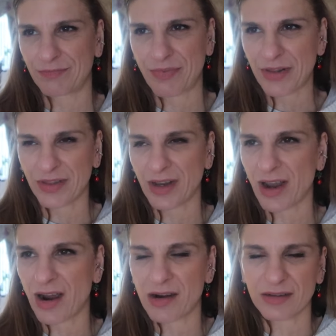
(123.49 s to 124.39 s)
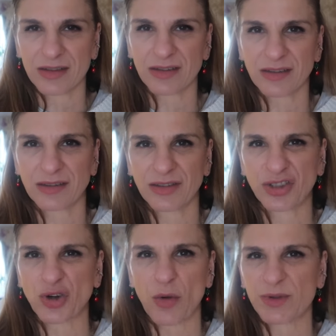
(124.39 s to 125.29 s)
birthday cards
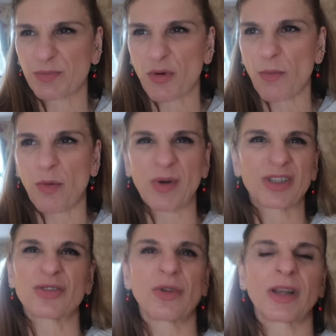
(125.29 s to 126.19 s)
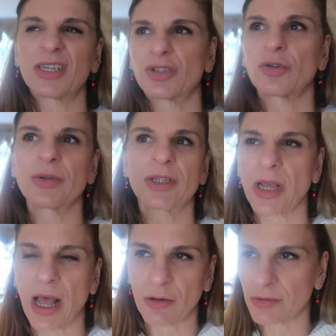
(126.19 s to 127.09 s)
shops, proper ones, you know, unless you go into
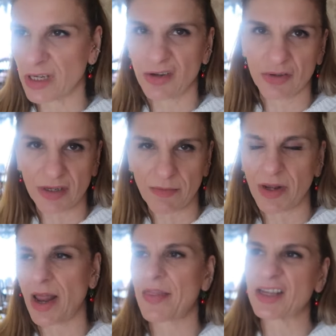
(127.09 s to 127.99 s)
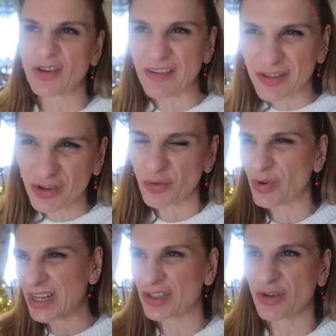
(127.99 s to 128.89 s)
Aldi or something like that. So I have to go
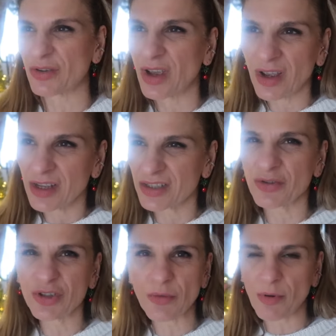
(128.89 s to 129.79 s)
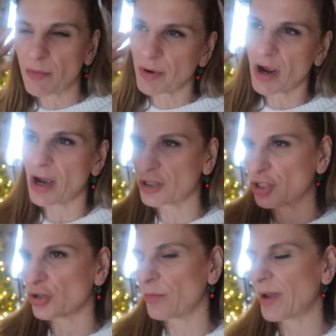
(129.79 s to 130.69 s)
into, to go into a proper card
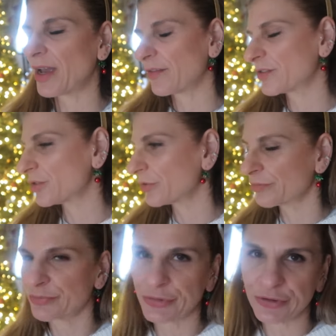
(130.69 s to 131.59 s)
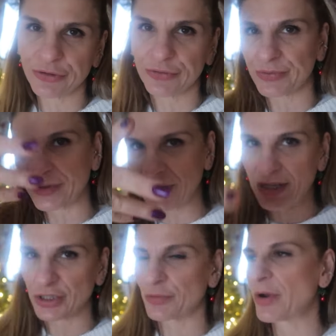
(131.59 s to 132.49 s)
shop, I have to go
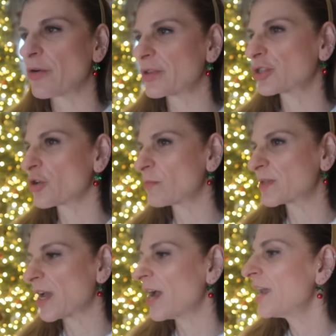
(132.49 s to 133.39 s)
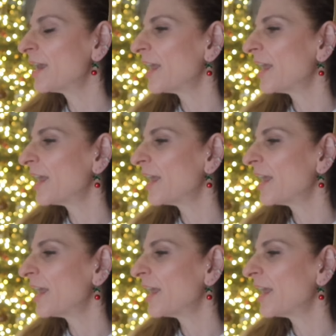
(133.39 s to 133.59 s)
into where all the shops are,